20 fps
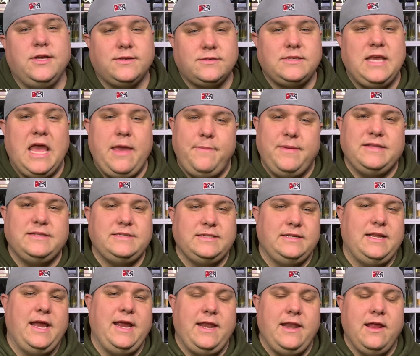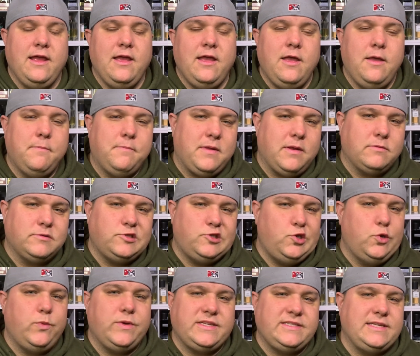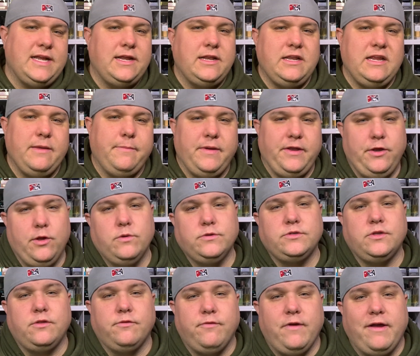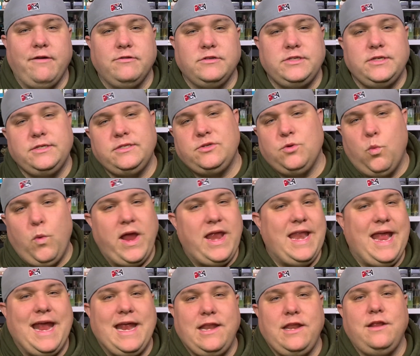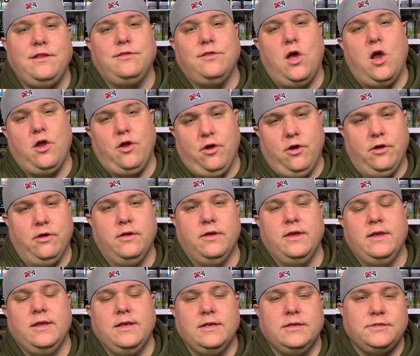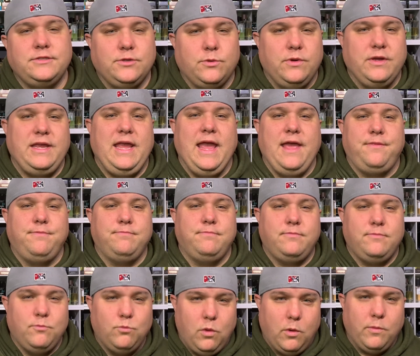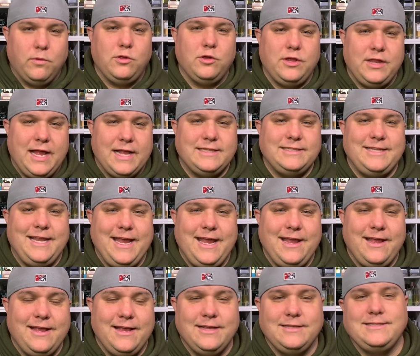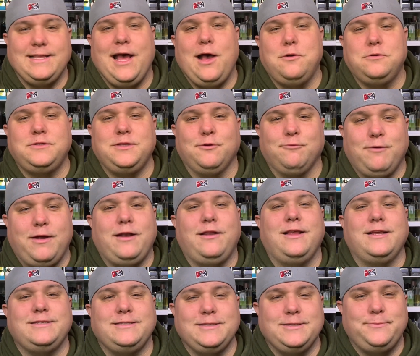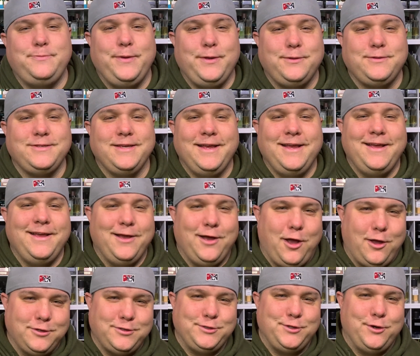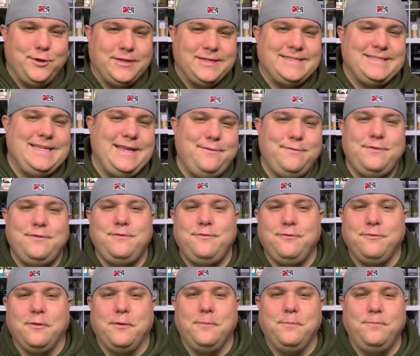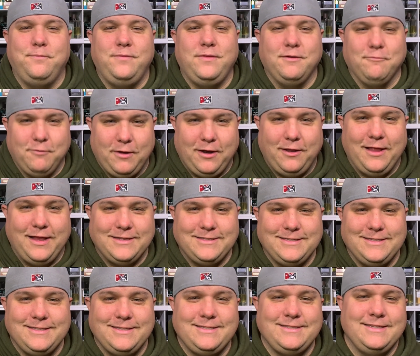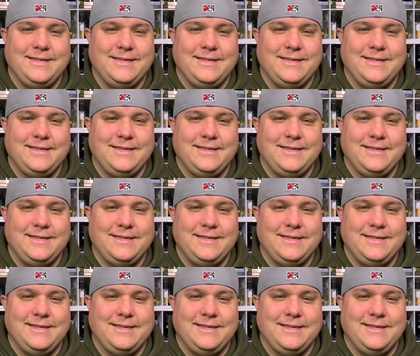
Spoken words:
came in tonight, but I was too excited to get my nose on the fragrances to wait any longer. So again, what we're looking at today is the house that Redolessence built, also known as Stephen from Redolessence,